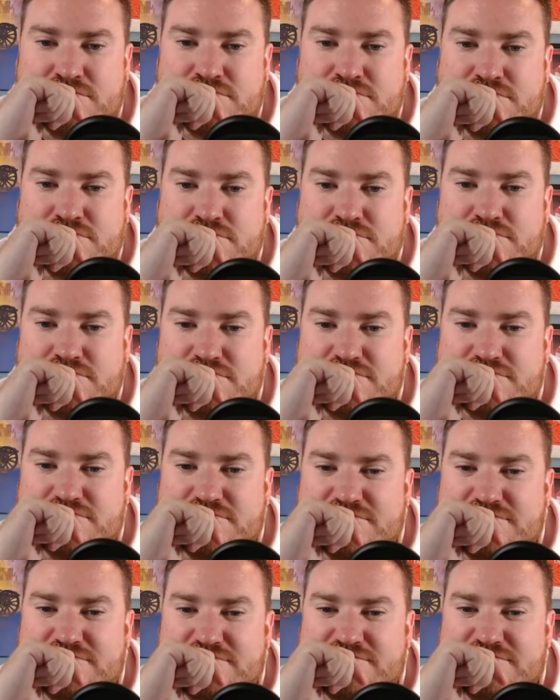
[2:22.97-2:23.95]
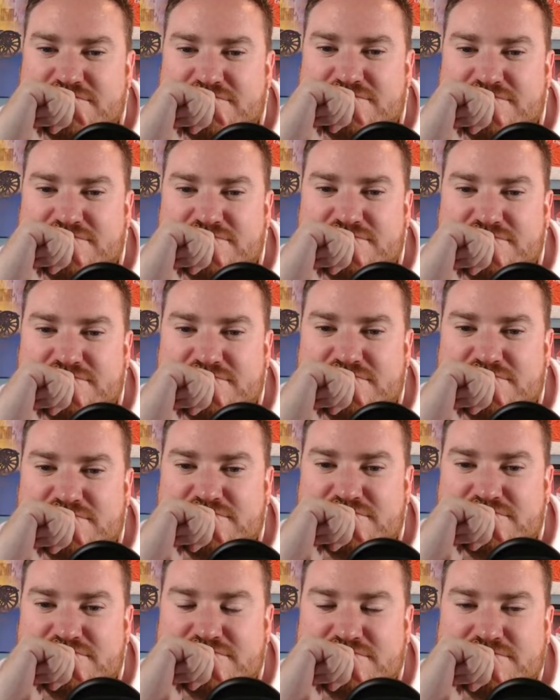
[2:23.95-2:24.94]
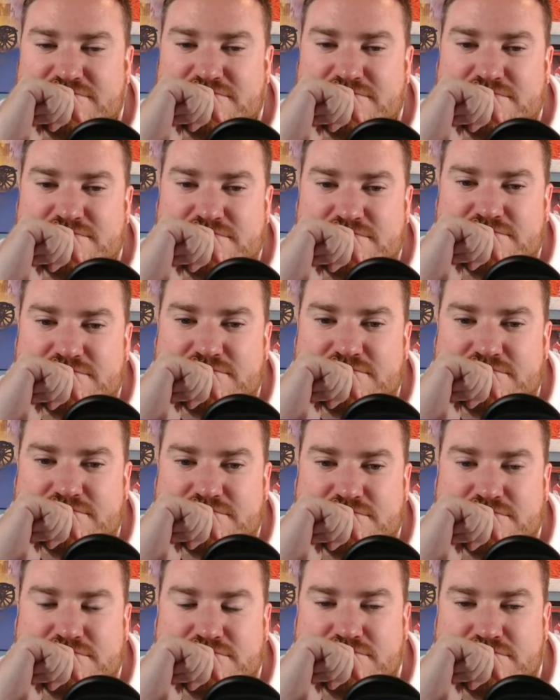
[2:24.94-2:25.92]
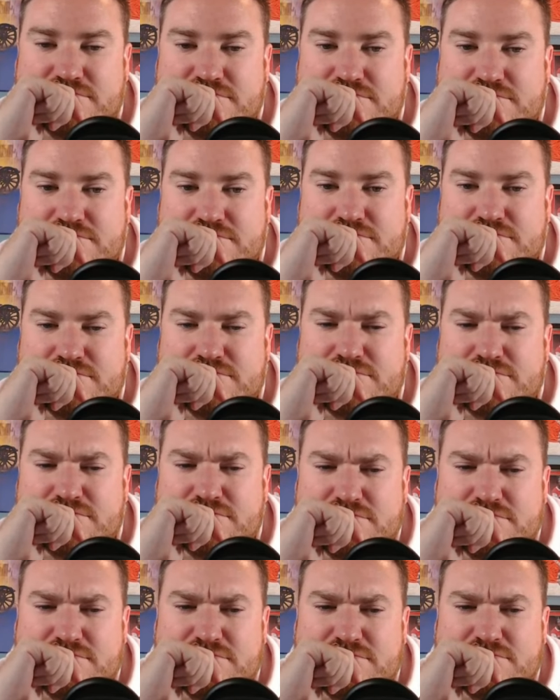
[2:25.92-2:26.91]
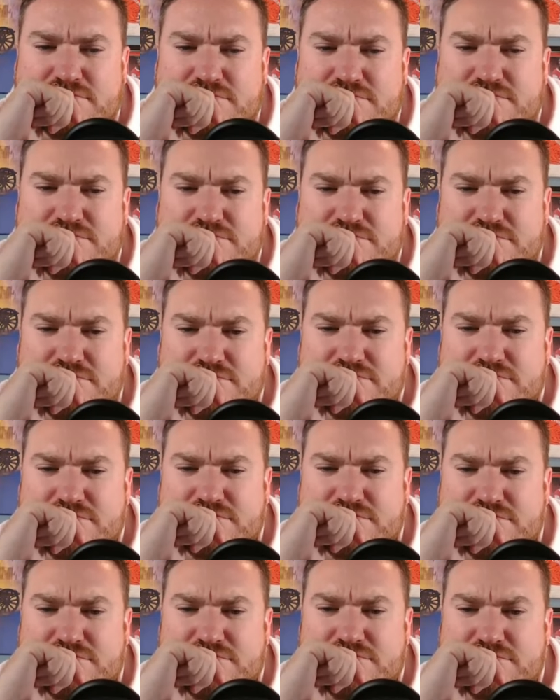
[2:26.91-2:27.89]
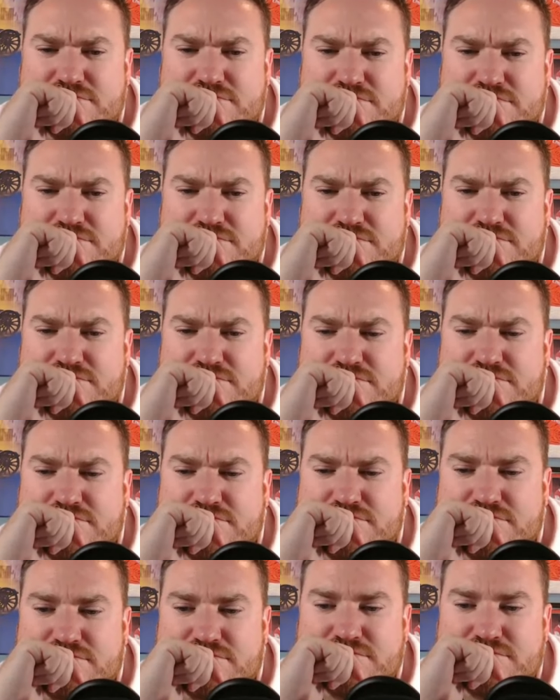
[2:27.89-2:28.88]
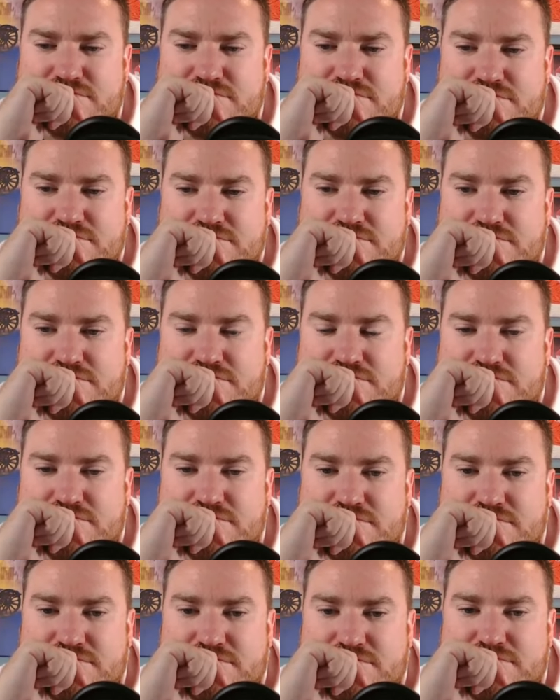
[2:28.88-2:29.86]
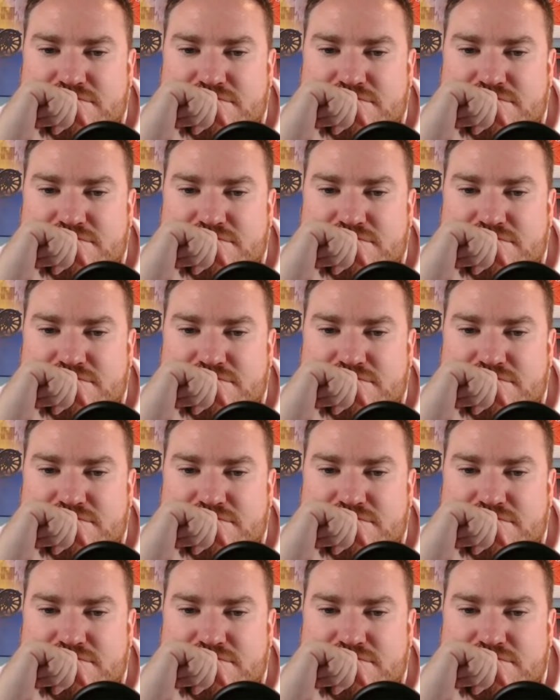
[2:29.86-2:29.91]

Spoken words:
No words are spoken by the person on screen.